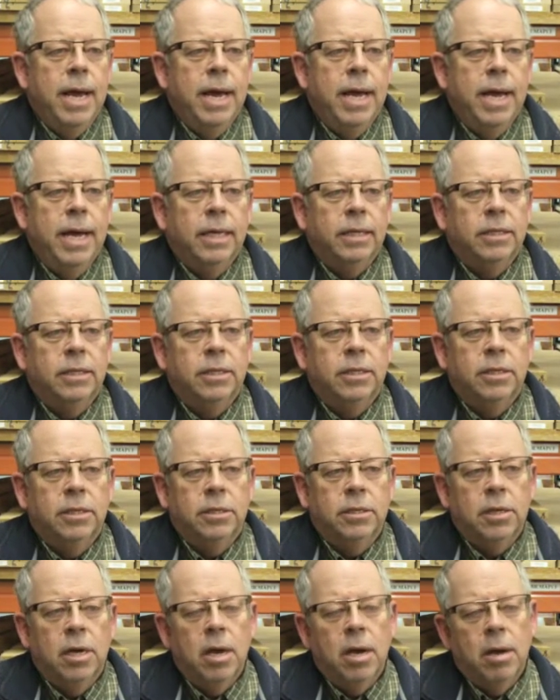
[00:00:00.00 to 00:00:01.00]

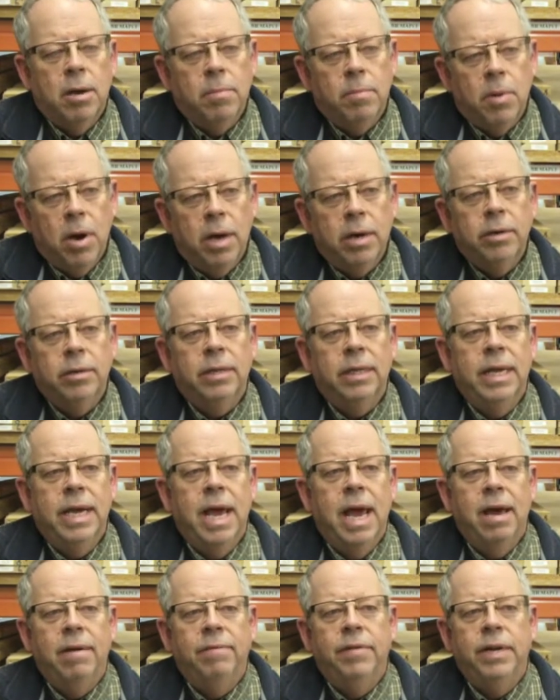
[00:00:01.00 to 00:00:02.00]
It's moderately
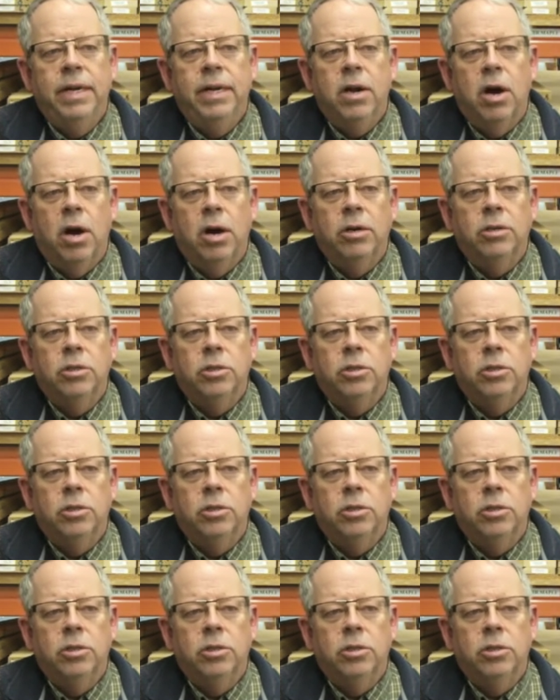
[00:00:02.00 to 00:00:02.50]
heavy, hard,